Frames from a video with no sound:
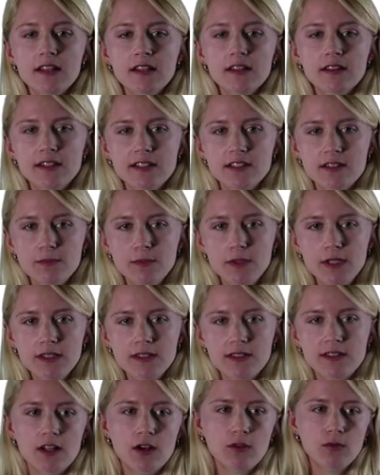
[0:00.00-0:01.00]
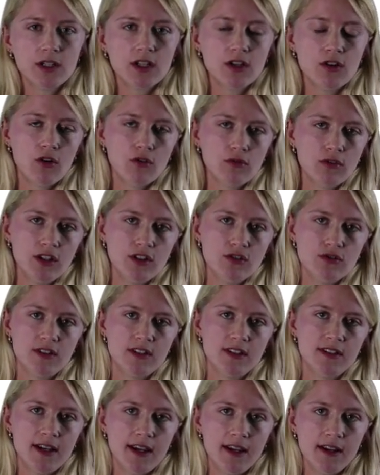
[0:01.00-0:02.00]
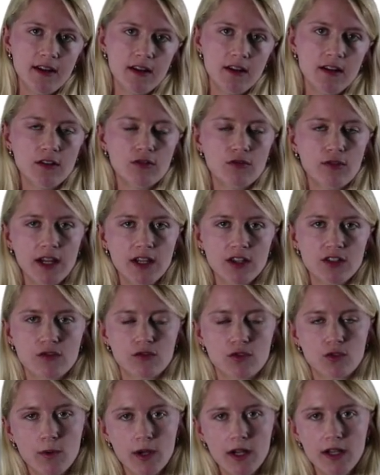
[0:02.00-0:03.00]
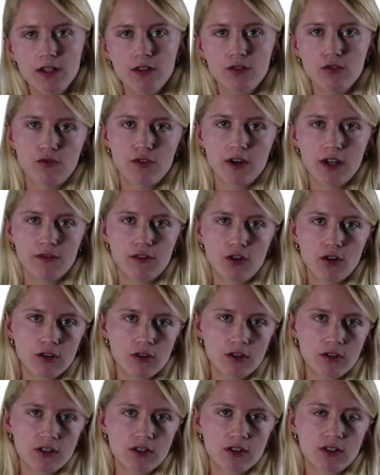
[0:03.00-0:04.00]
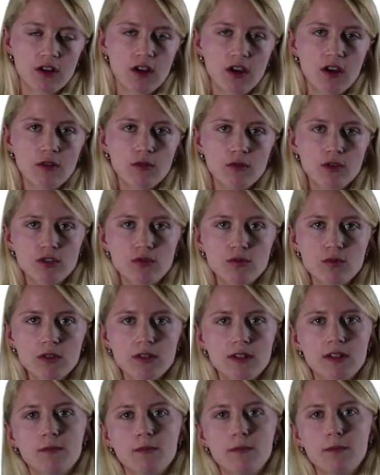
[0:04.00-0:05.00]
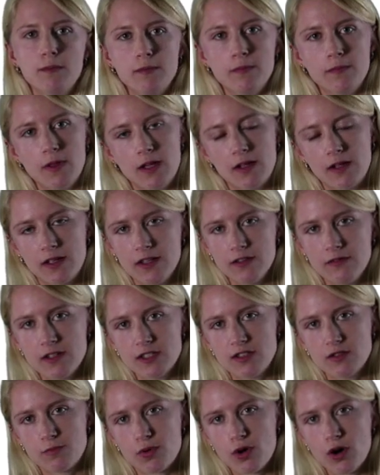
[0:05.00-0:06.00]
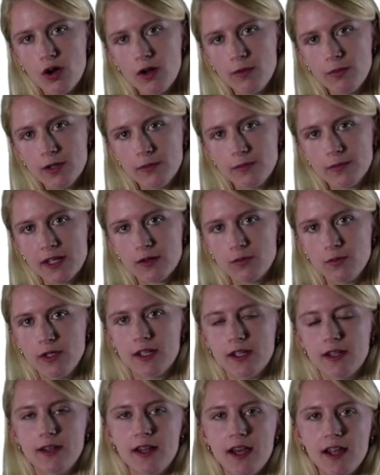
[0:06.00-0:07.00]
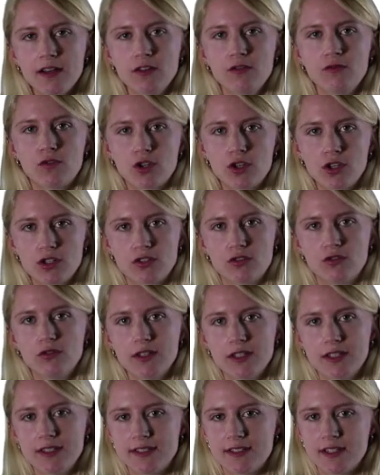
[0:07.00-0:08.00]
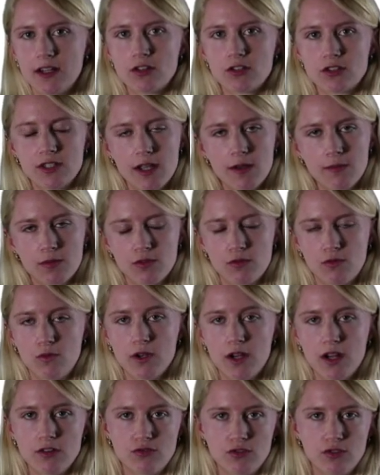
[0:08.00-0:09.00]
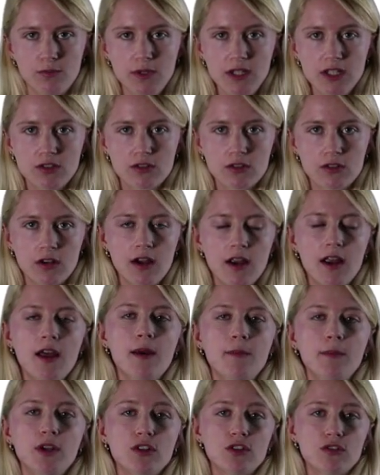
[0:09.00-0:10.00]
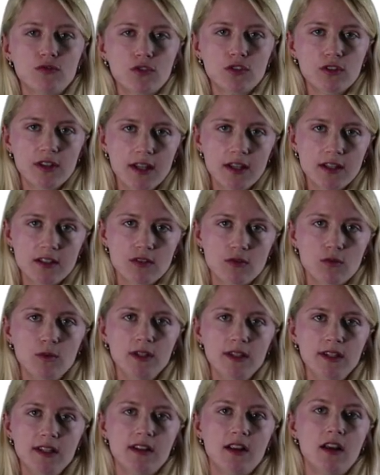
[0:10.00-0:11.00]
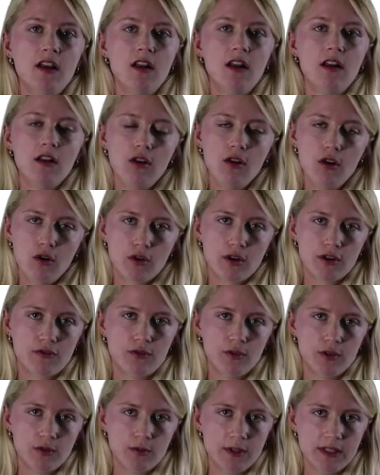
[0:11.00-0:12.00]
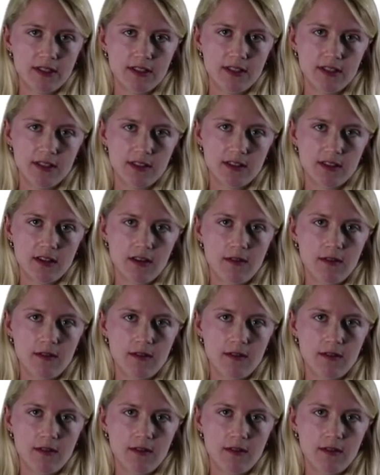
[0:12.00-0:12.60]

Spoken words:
This means now we can only use the data in the range of 20 to 5 Hz, which would give us the problem that we cannot invert to the desired depth of 100 meters, because for this we need lower frequencies.